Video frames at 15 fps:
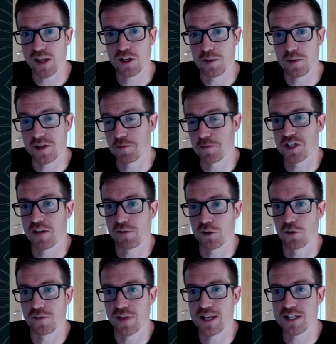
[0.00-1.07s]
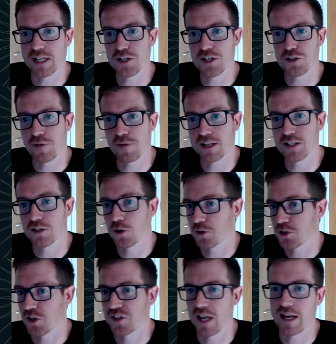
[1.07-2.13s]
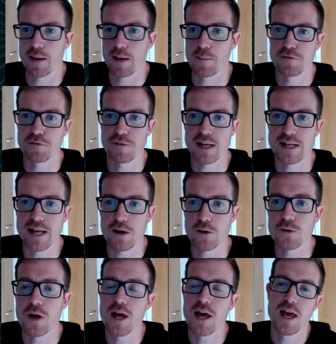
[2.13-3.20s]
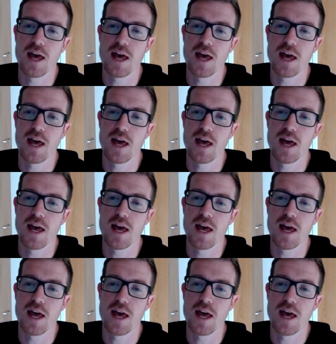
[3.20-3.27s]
It could be a specific authentication factor, not just any MFA now.